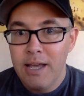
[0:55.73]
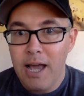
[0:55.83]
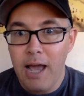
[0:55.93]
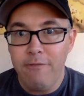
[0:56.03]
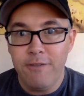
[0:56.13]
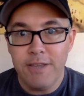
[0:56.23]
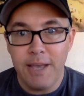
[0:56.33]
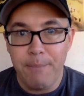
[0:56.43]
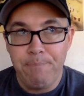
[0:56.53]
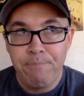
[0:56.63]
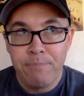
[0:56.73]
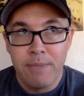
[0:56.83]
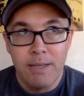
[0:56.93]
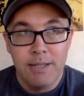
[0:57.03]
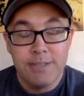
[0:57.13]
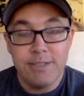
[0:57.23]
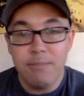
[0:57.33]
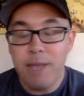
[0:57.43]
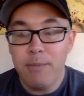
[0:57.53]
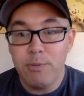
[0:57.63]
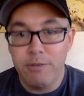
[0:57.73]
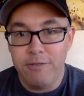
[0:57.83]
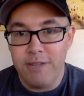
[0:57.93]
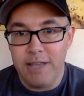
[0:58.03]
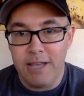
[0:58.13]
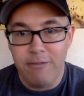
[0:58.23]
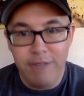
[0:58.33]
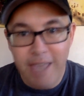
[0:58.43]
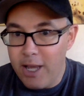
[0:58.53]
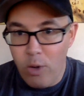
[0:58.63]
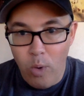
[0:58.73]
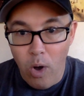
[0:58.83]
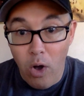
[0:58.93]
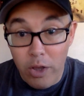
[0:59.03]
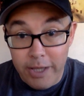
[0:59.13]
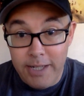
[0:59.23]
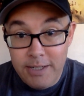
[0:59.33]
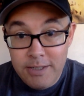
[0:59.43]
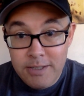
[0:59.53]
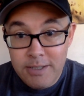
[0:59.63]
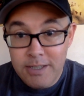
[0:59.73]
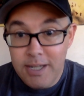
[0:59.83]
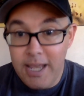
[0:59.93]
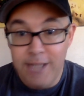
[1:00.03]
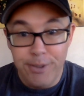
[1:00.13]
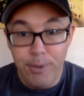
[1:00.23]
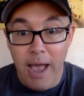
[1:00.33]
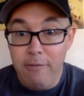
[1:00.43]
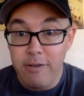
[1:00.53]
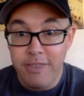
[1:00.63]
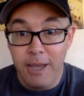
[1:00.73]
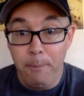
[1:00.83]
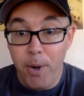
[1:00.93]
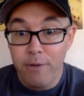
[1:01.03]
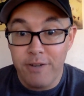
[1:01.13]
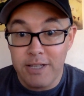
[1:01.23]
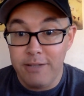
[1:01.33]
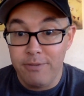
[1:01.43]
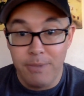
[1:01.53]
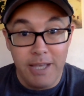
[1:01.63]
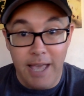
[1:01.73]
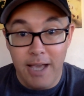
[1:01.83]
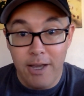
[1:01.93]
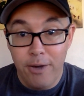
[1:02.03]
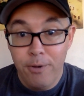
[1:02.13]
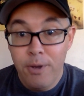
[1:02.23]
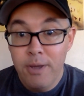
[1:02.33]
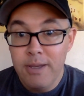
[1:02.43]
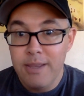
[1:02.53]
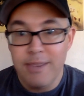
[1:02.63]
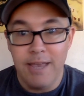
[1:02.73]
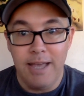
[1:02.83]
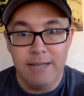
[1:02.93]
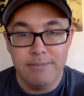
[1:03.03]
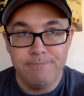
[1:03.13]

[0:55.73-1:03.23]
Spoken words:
I feel that sometimes we feel like if we can't go all in and do everything perfectly from the get-go, that